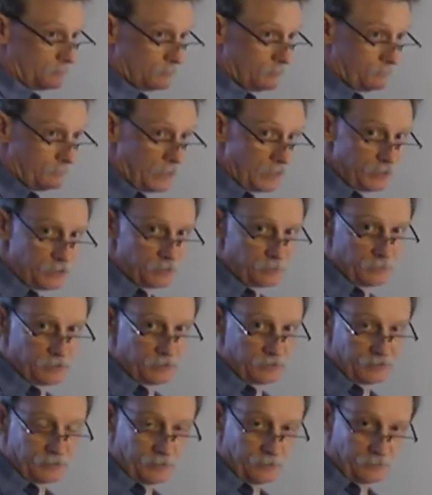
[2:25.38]

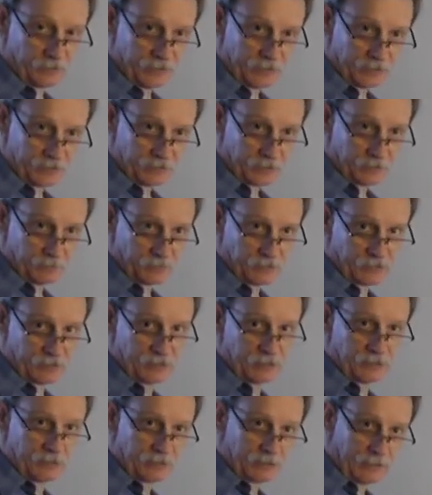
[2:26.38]
management of an
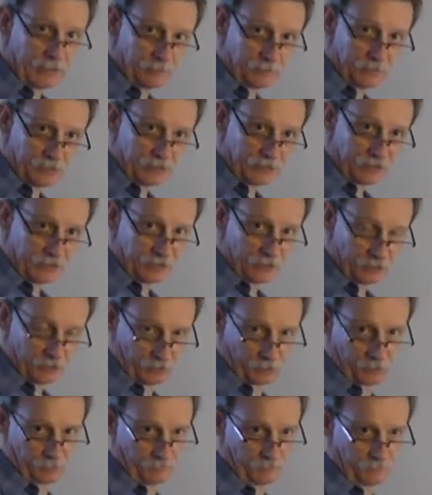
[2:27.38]
SME
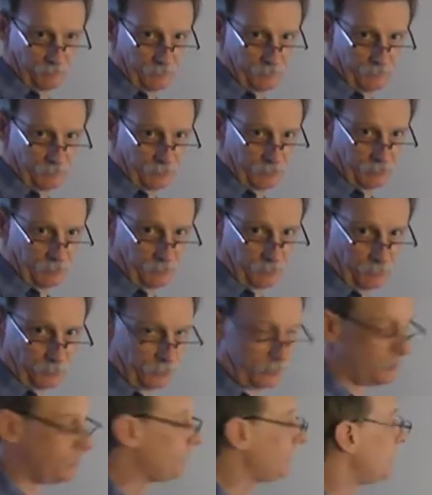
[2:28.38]
application is
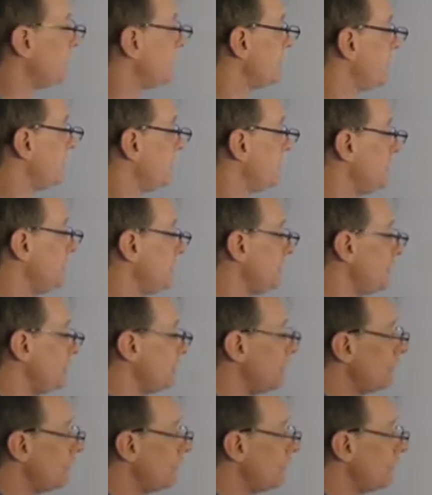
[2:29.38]
important to us. This is